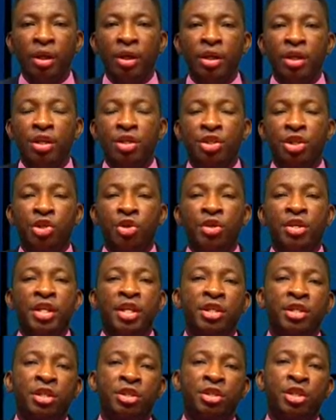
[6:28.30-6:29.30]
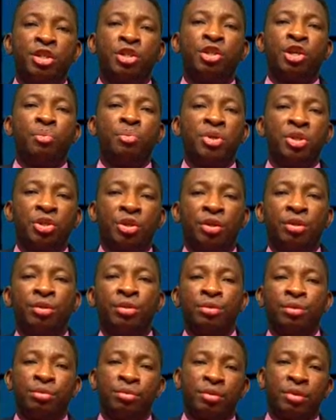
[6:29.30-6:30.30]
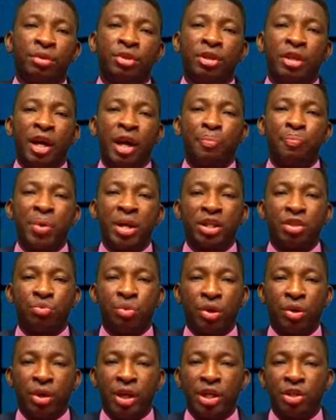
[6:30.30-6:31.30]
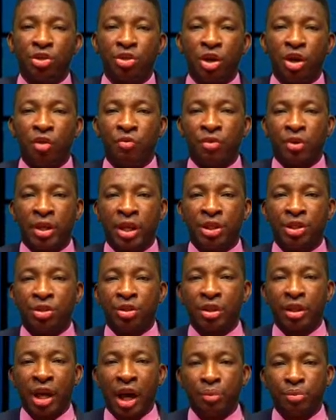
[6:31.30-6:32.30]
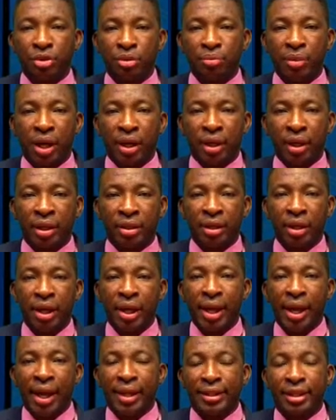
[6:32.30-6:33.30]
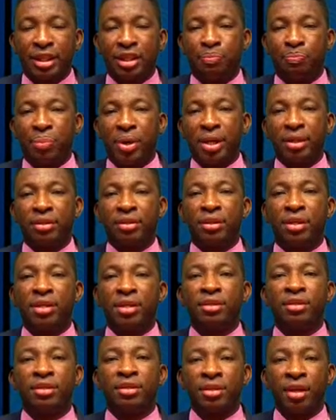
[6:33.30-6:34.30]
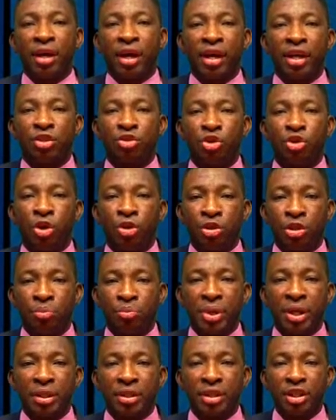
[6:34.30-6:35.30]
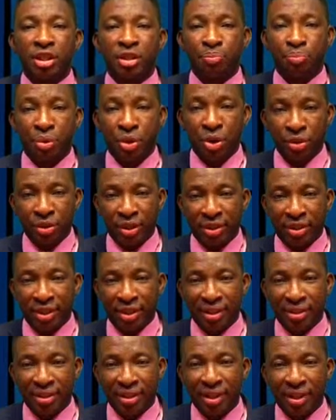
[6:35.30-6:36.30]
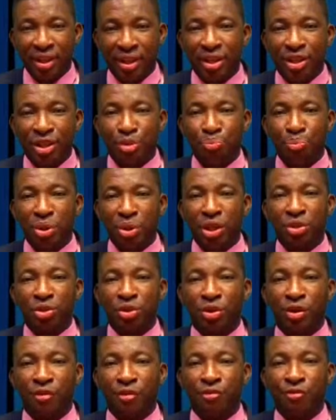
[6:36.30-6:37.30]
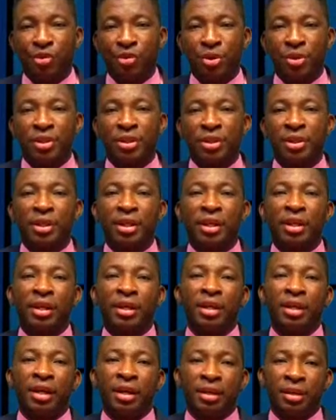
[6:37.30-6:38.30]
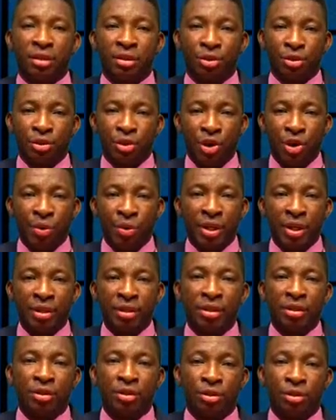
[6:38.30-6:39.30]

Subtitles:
The Securities and Exchange Commission, the apex regulator of the Nigerian capital market, has expressed its desire to automate its processes in a bid to conform to current